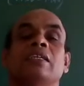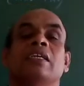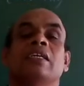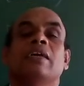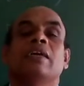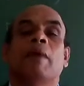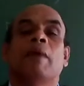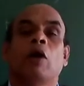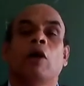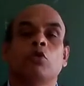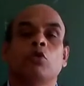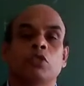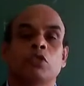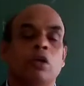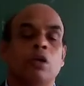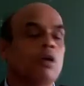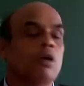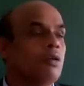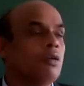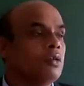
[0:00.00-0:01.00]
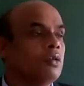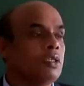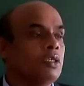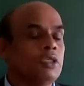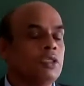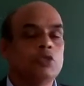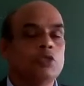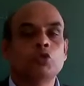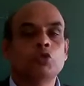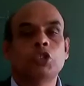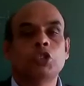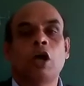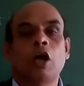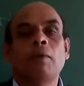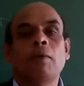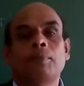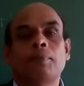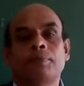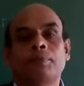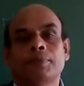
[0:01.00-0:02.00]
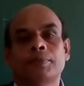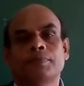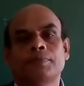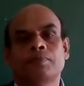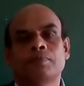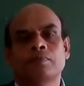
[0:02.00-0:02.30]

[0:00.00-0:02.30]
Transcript: about the use of